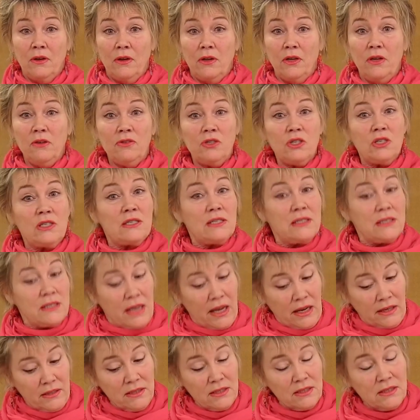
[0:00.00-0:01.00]
You just
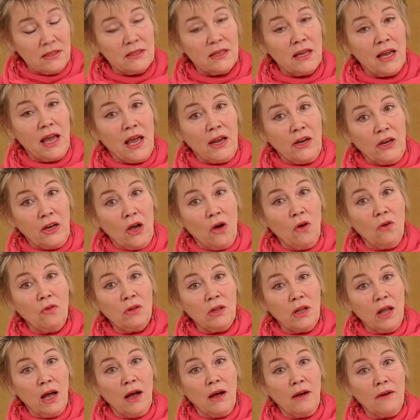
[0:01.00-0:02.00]
sense and know
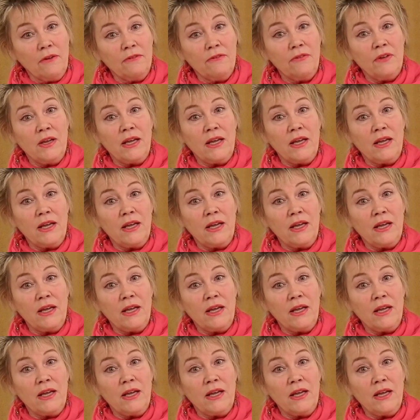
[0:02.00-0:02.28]
love